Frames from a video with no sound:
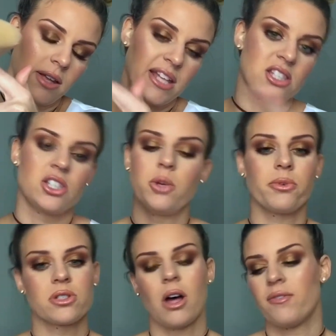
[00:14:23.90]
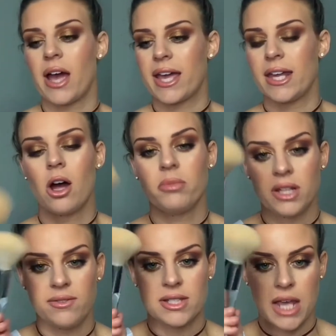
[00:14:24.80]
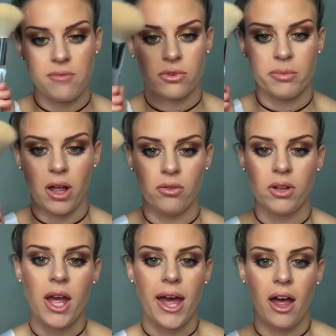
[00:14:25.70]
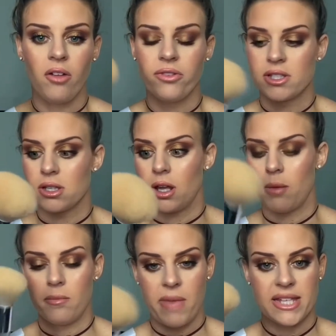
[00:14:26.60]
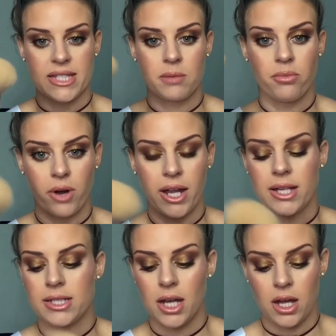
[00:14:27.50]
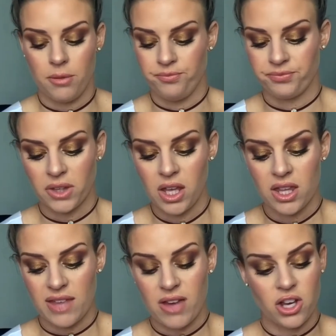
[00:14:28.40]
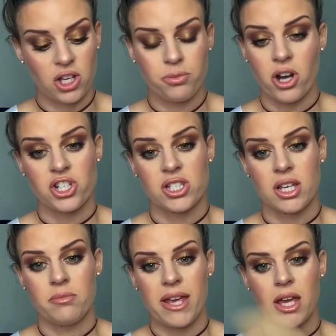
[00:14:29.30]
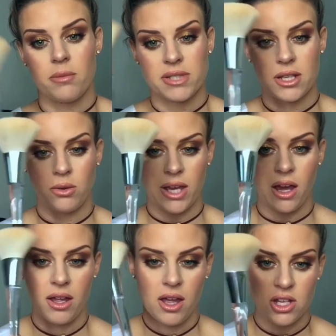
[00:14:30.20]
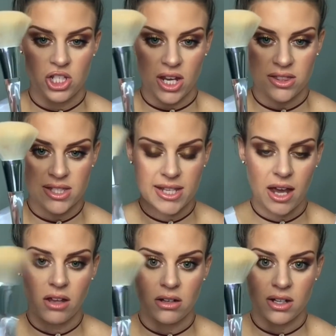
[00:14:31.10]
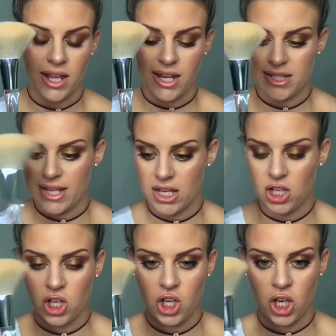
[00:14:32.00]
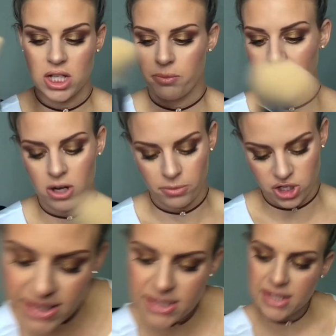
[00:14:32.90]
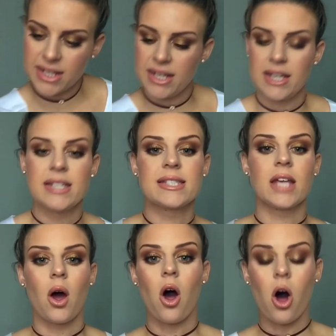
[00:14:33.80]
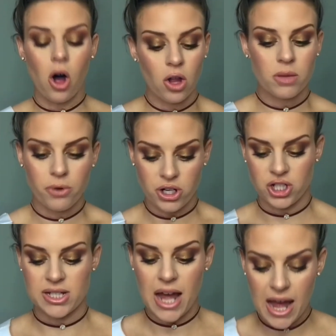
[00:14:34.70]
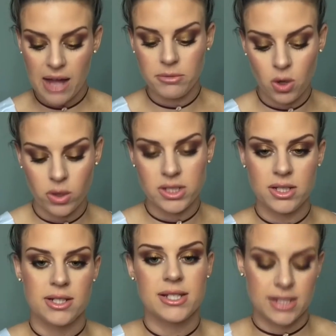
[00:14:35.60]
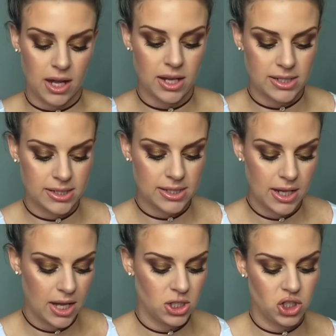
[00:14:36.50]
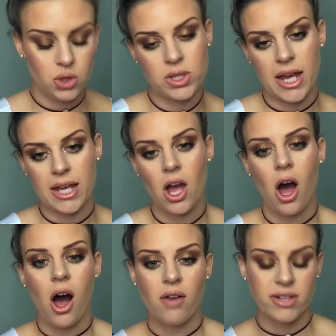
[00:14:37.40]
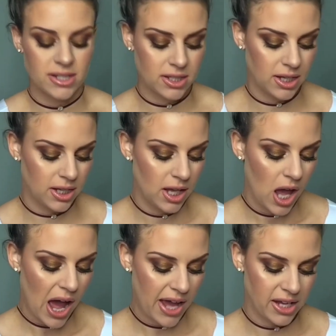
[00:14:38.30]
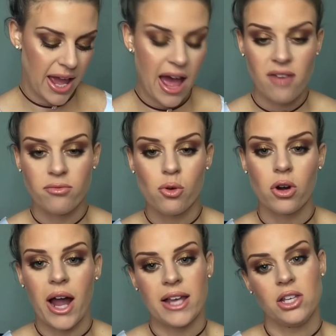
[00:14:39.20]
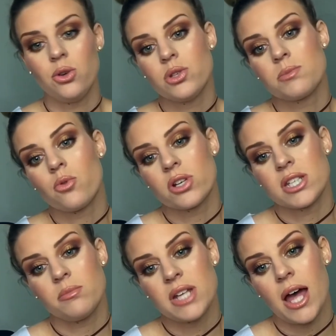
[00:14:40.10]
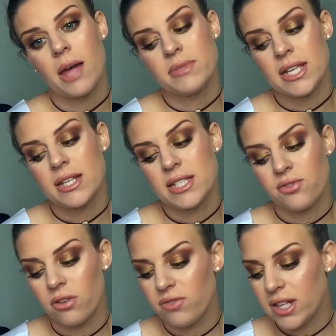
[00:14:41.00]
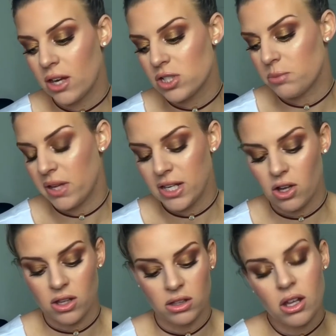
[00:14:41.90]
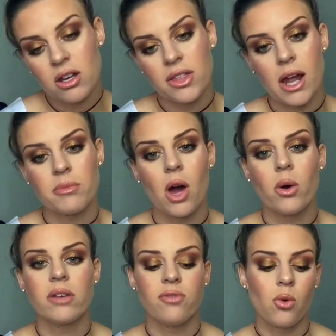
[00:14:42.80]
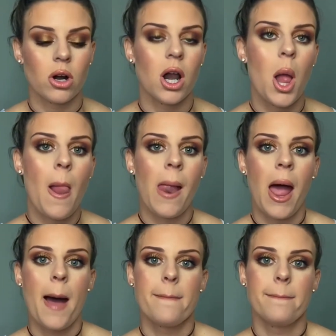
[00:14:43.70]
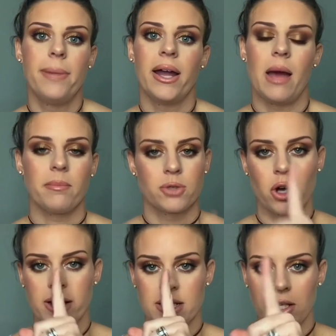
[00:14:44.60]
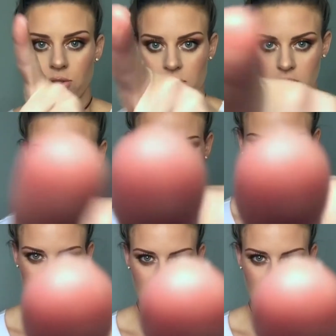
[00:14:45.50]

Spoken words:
It's super soft. I cannot believe this came from e.l.f. e.l.f. is an amazing brand. They've got good brushes, good makeup. So yeah, check this out. It is a good powder It is all the brushes I'm going to discuss today. Obviously, I have more. I use more sometimes in different videos depending on the look that I'm going for. But I'm trying to get used to looking at the